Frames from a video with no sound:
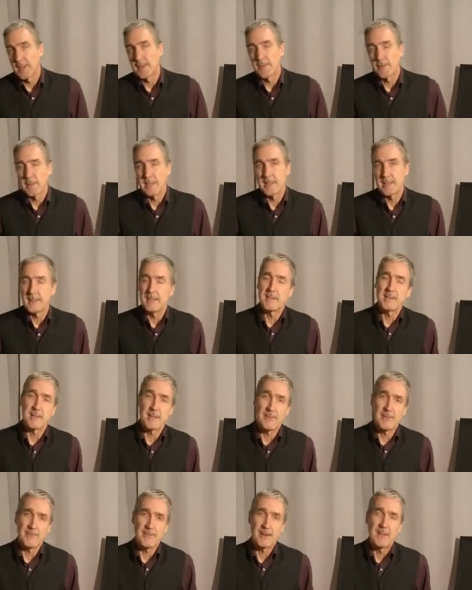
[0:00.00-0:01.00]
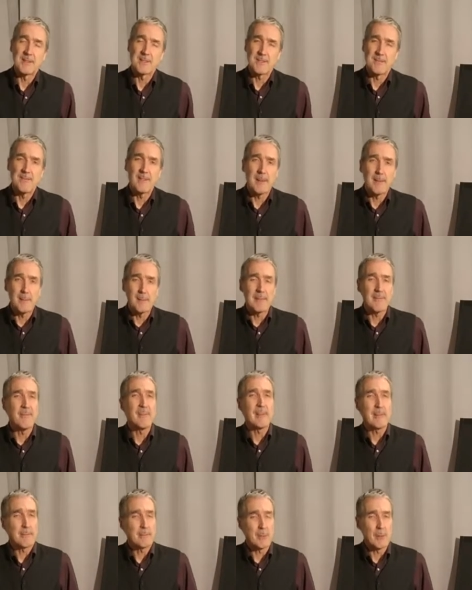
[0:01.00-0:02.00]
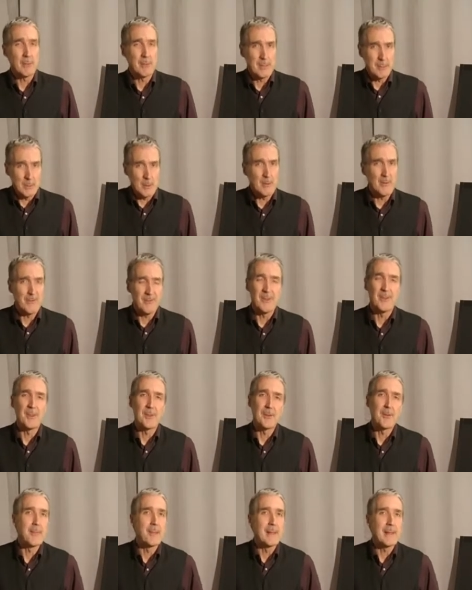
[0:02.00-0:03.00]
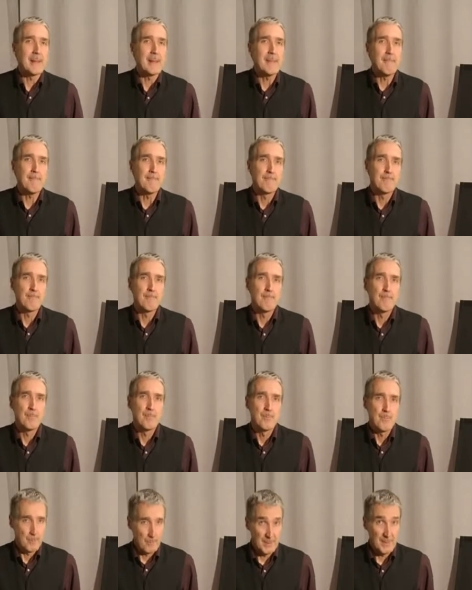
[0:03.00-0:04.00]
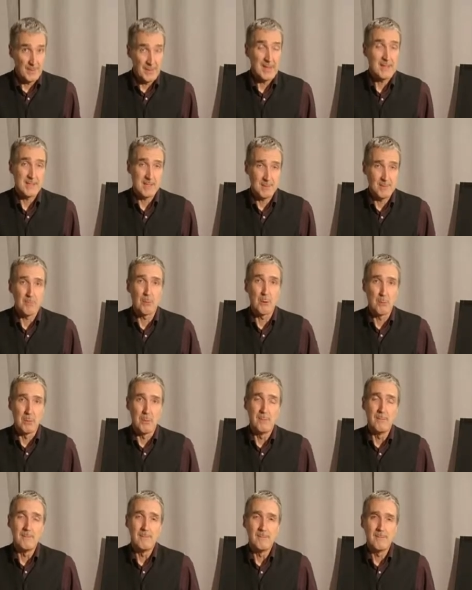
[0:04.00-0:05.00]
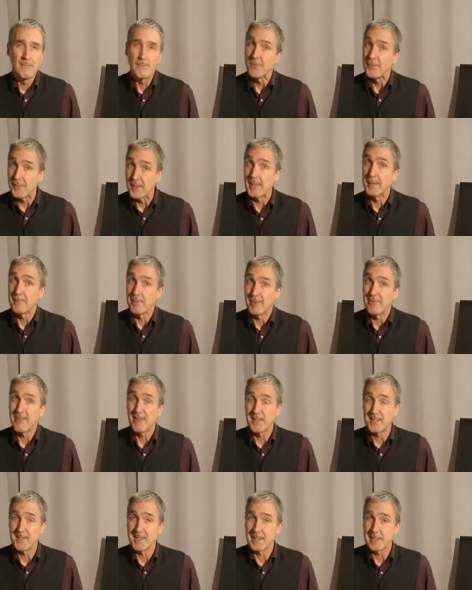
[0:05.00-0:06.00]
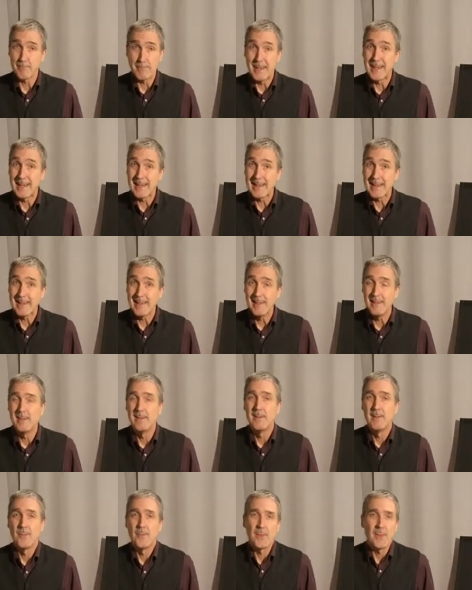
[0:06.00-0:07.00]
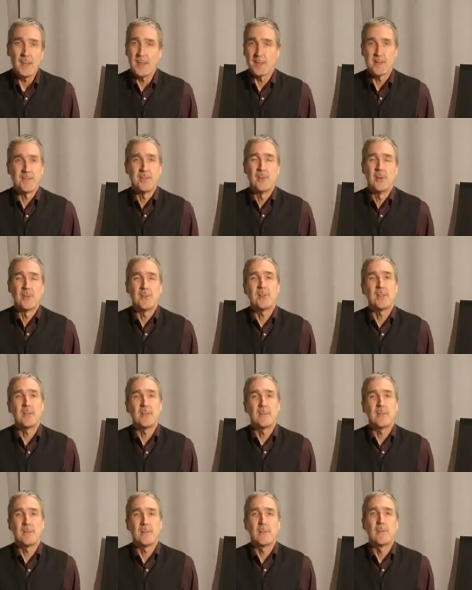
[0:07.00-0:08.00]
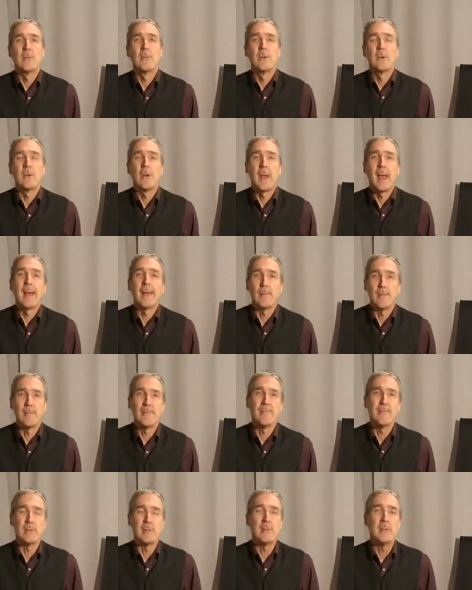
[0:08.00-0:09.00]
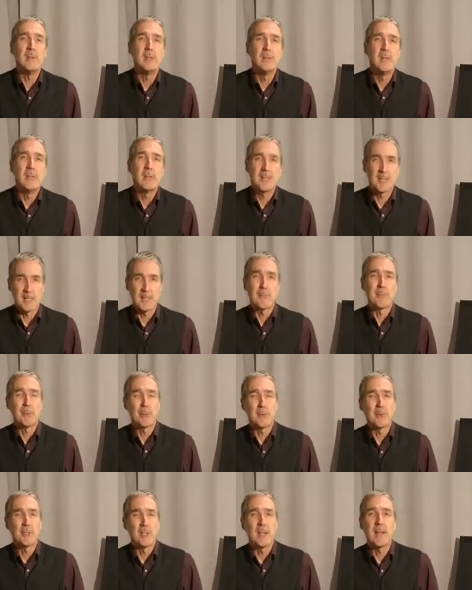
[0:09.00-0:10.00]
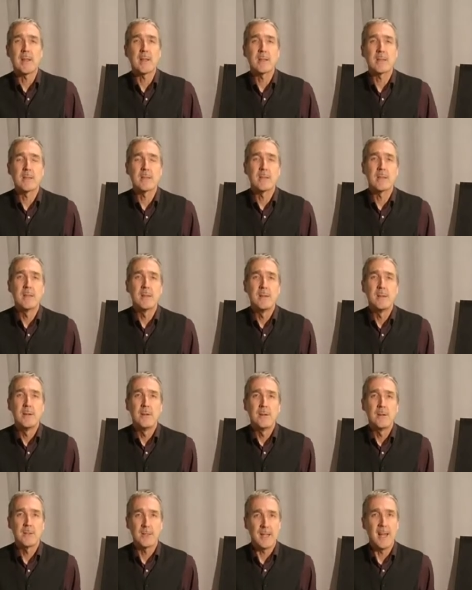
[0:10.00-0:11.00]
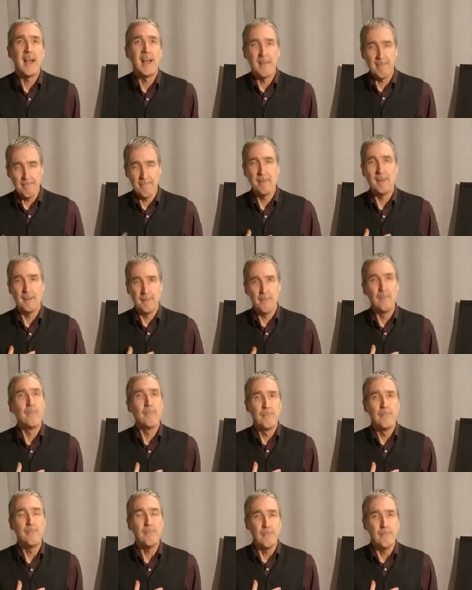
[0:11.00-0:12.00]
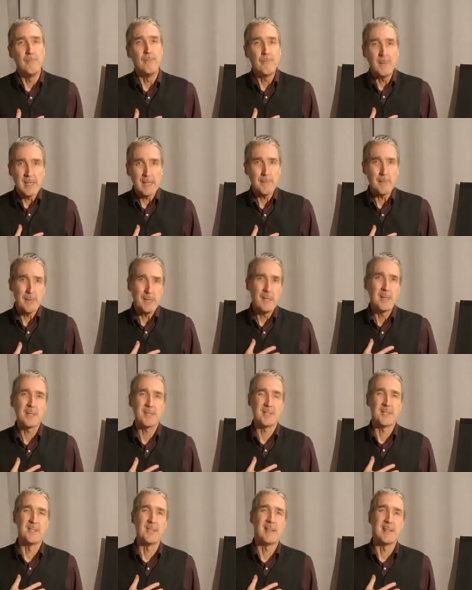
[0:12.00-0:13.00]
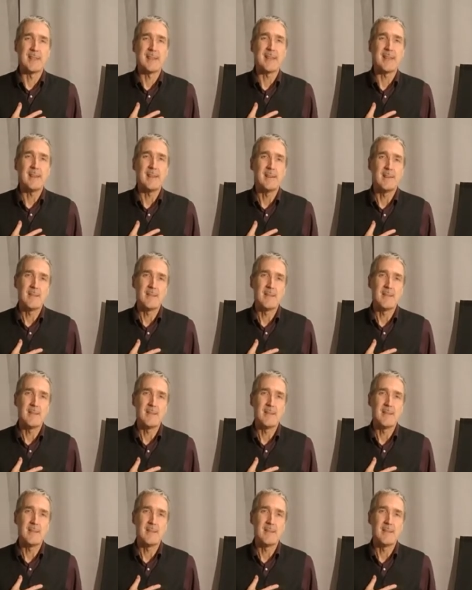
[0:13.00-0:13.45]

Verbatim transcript: other reason is that friends and family very probably would fund me, but that's the problem. They'd be funding me. It's not helpful to the project to have me personally